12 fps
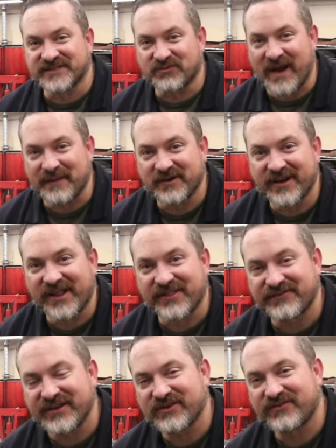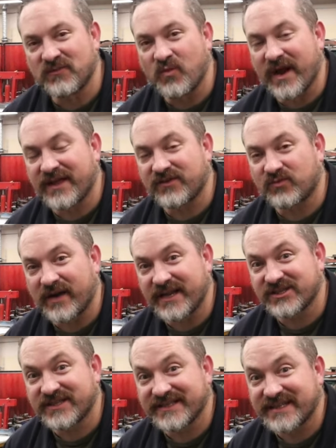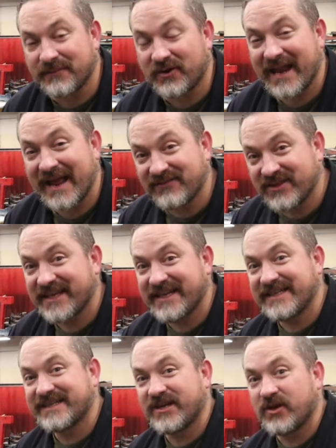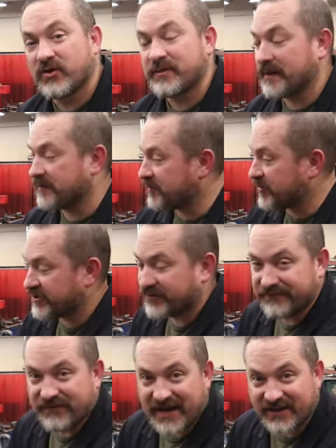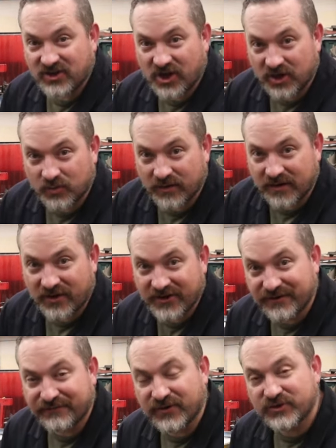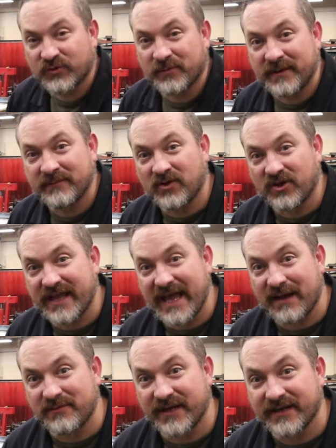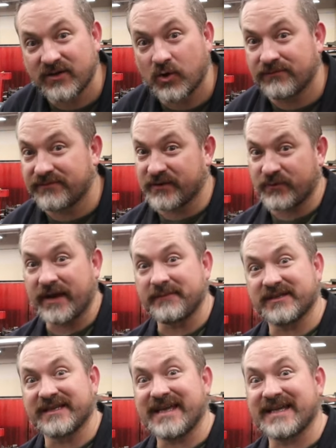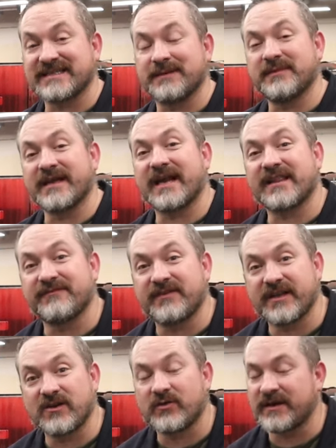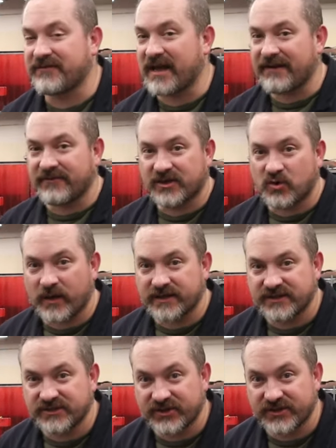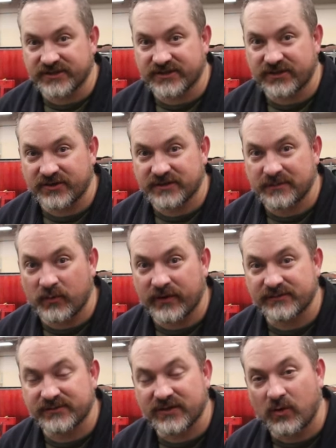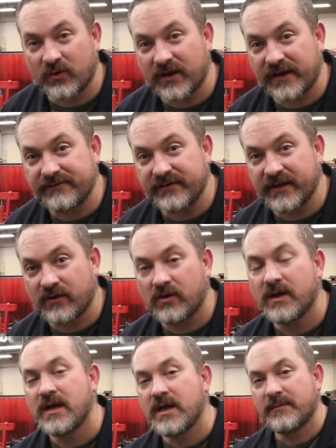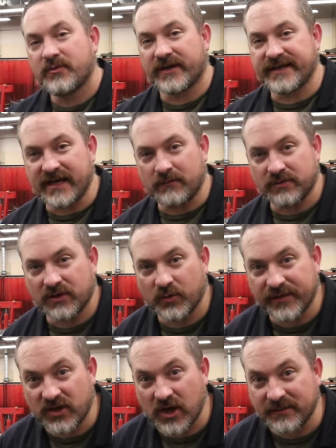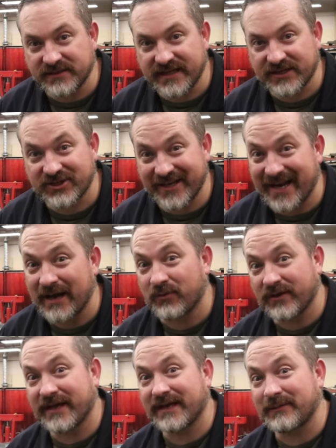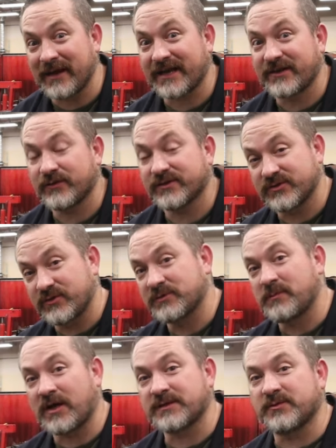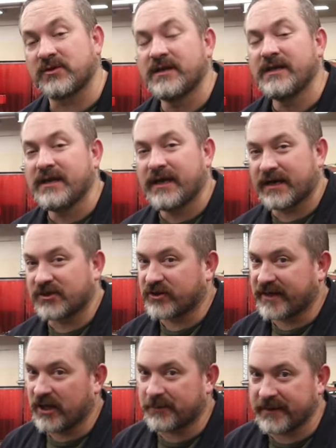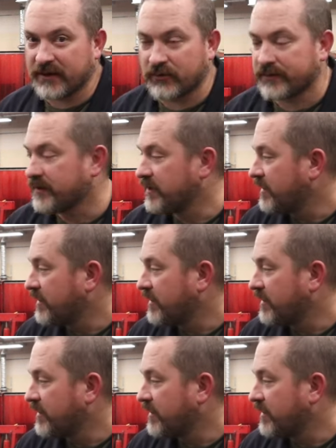that's a wrap on another video from Way of the Wrench, this time on everything you need to know to be able to put your vinyl artwork on your virtual pinball cabinet. Hopefully you were able to get something out of the video, and if you have any questions or concerns about what was going on in the video, put it down below in the comment section and I will get back to you as soon as possible, and I'll try to help you out.